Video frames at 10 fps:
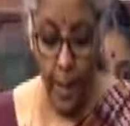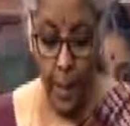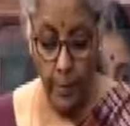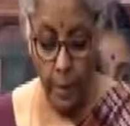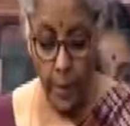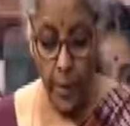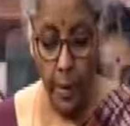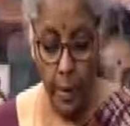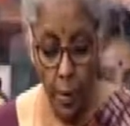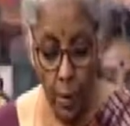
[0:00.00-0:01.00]
government
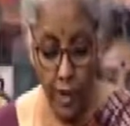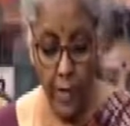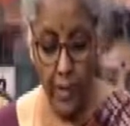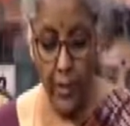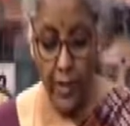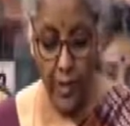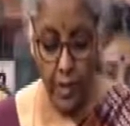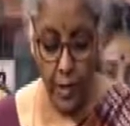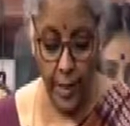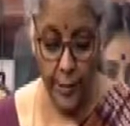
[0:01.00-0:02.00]
constantly
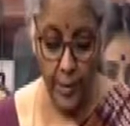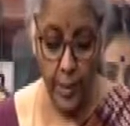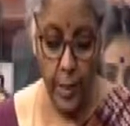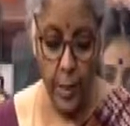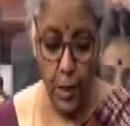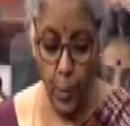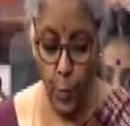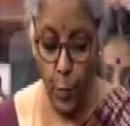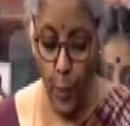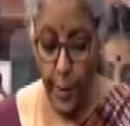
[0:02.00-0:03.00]
strives to
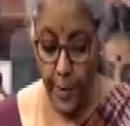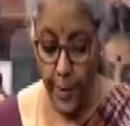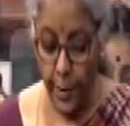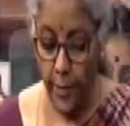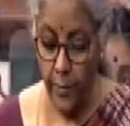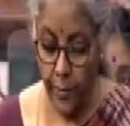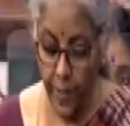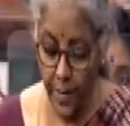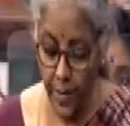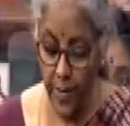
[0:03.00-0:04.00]
provide the
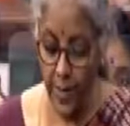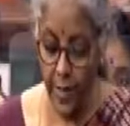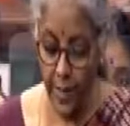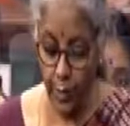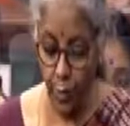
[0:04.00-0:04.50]
necessary